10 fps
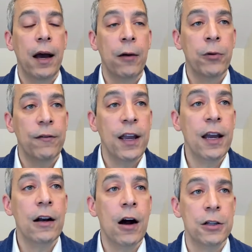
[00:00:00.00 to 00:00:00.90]
Uh, we have hit
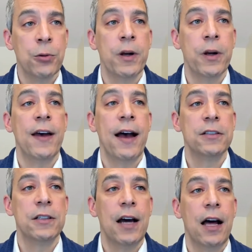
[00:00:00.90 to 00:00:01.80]
our
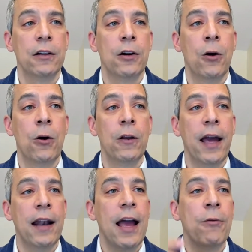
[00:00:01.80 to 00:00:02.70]
$20,000 goal and
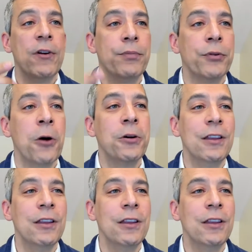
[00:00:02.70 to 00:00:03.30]
now we've broken